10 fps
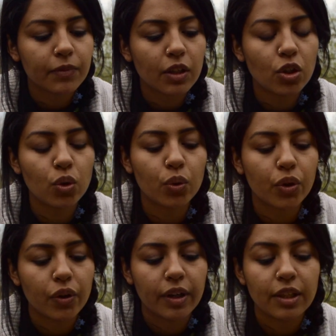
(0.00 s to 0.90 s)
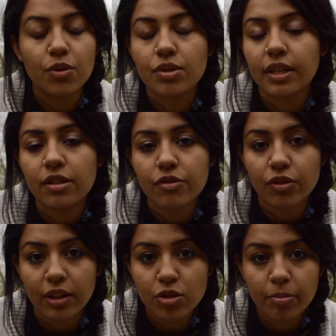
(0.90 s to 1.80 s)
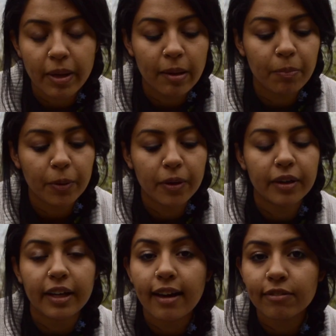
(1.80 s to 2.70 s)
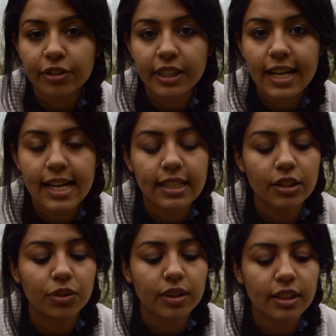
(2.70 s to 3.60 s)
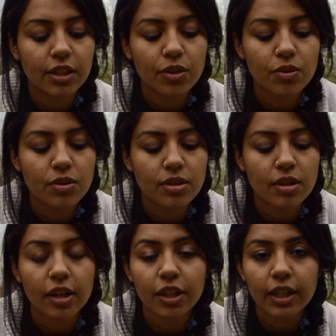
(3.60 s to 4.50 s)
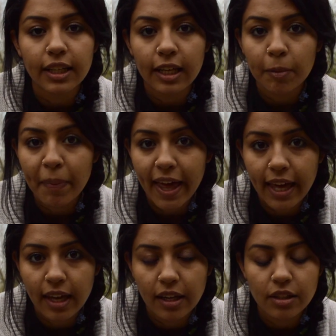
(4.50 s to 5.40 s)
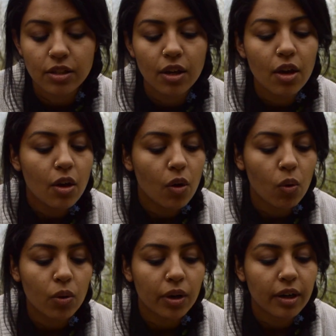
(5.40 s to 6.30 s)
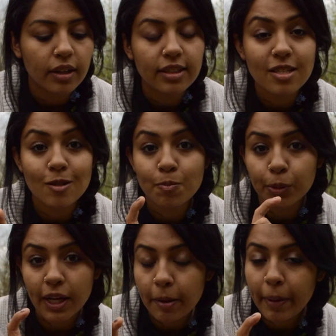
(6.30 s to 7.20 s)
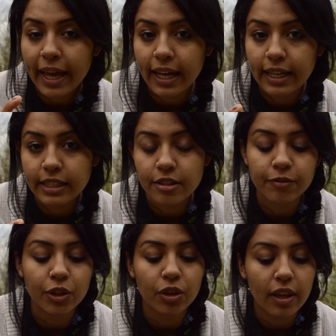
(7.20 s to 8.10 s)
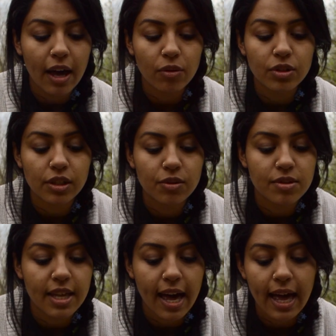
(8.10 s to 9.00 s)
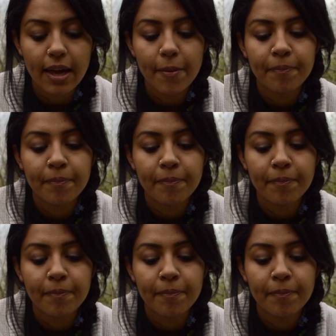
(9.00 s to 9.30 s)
You could use construction paper and cover it. You could use acrylic paint or spray paint if you're allowed to use that.